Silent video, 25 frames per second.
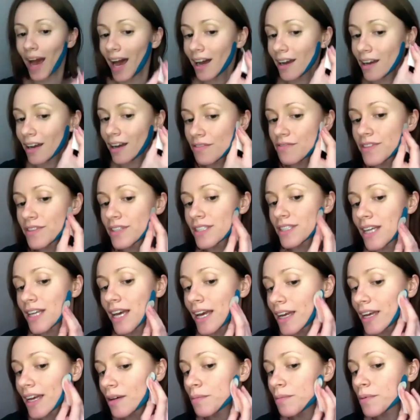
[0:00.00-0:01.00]
of the
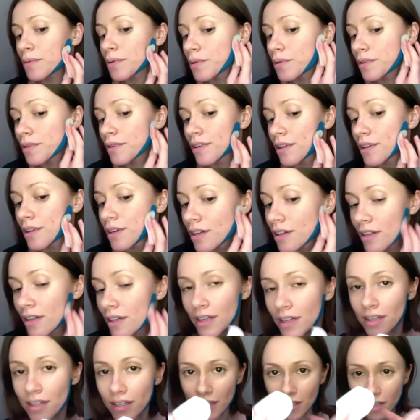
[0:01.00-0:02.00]
tape,
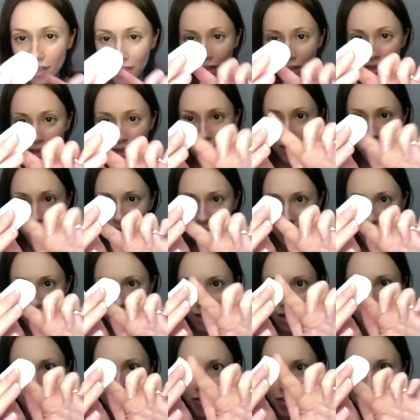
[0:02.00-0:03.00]

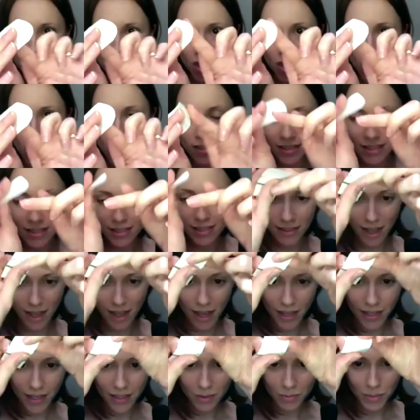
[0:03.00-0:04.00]
not the glossy
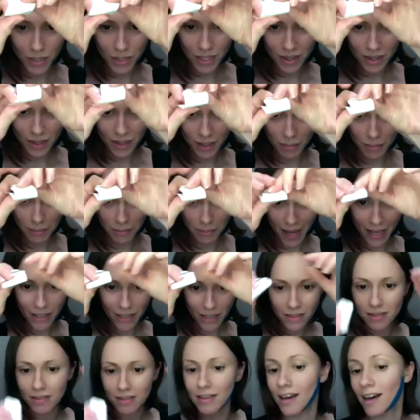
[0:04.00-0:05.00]
side, but the matte
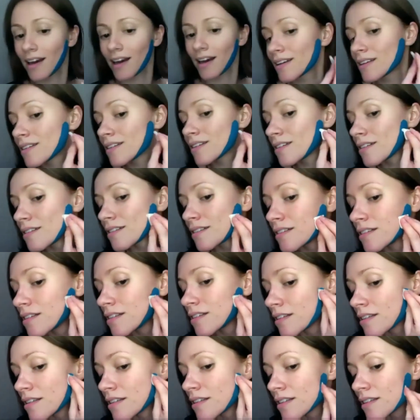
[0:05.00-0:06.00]
side,
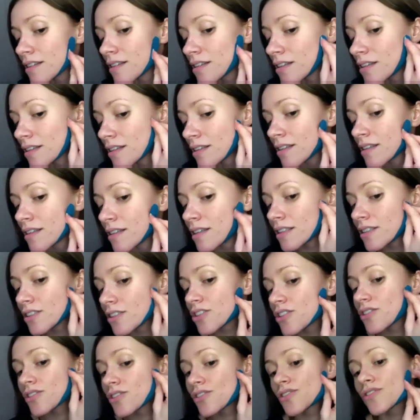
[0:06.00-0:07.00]
and
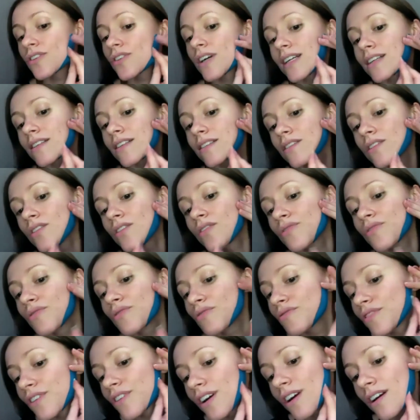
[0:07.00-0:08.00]
just trace
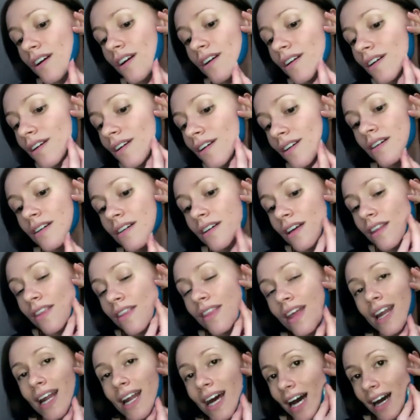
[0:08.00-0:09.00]
over, and
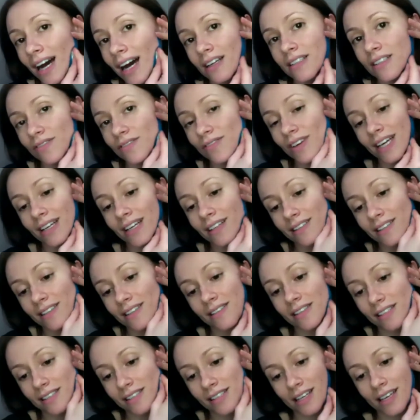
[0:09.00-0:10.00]
that activates
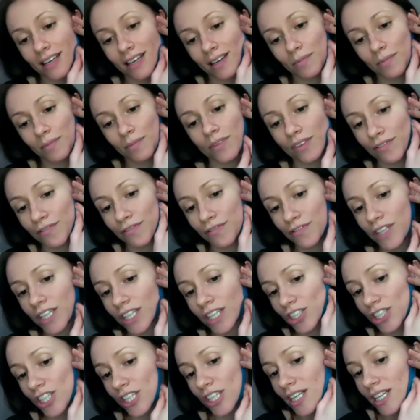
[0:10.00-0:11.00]
the tape. The
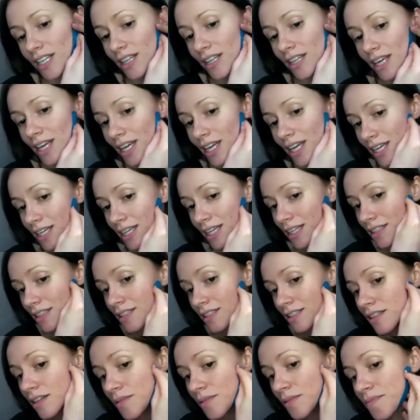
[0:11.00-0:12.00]
friction and the
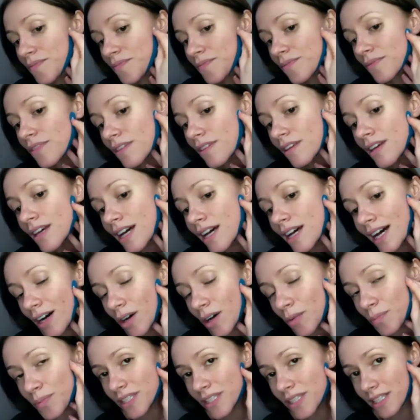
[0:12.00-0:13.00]
heat
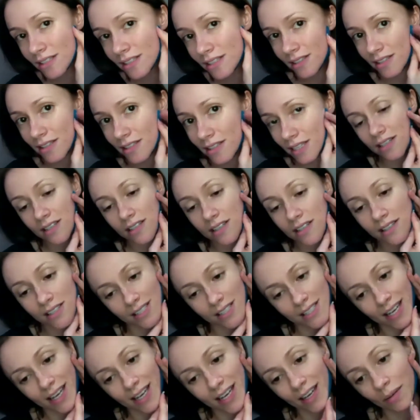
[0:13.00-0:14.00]
helps to seal the
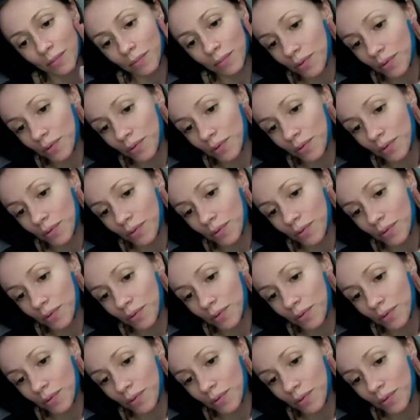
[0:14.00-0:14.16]
tape